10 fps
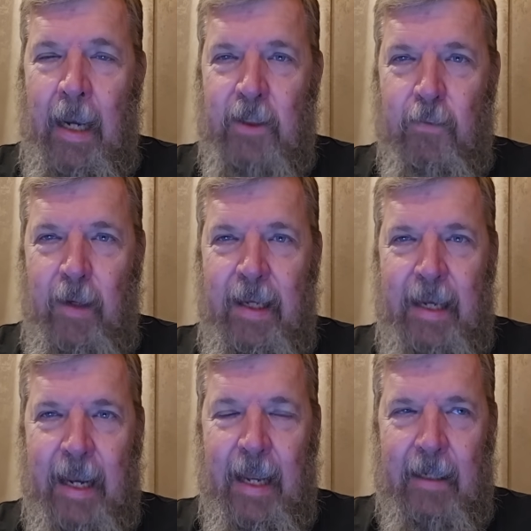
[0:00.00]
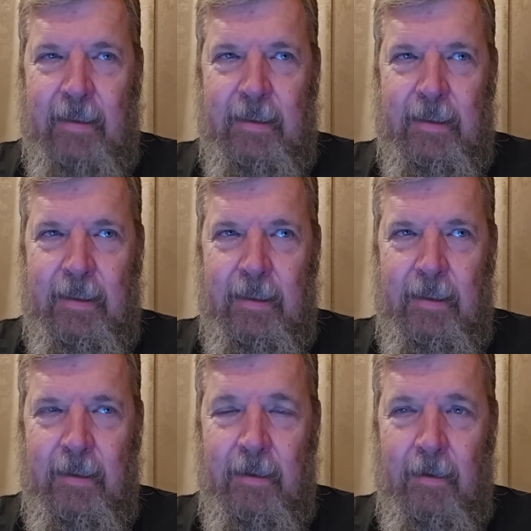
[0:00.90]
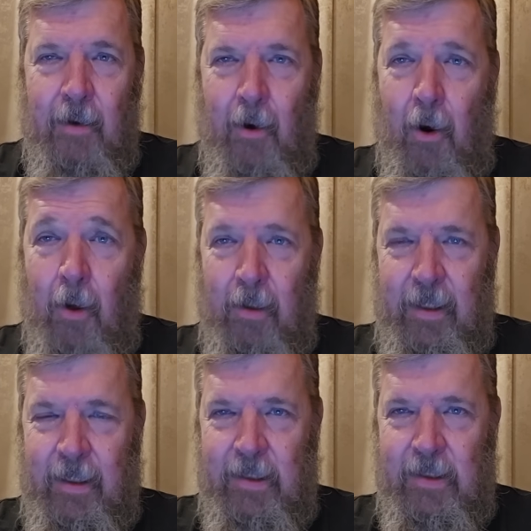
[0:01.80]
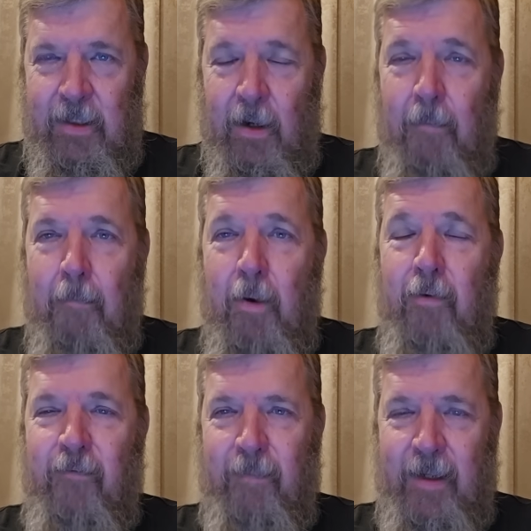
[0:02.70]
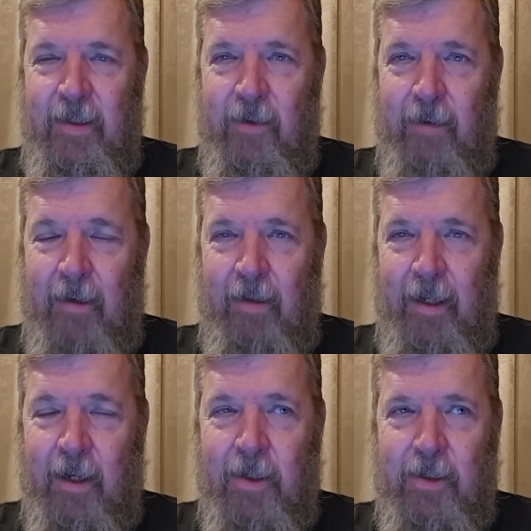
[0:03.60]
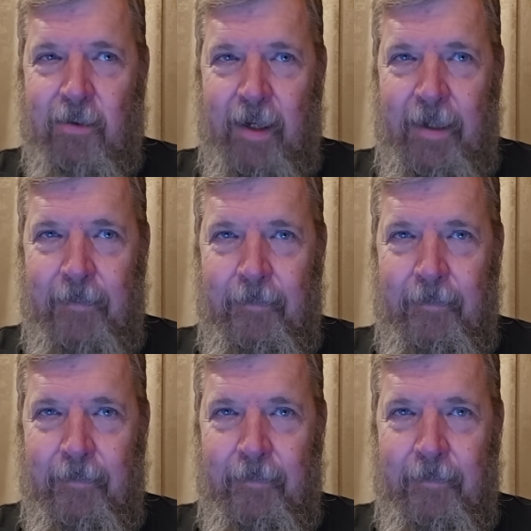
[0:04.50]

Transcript: As we get all this movement around the country,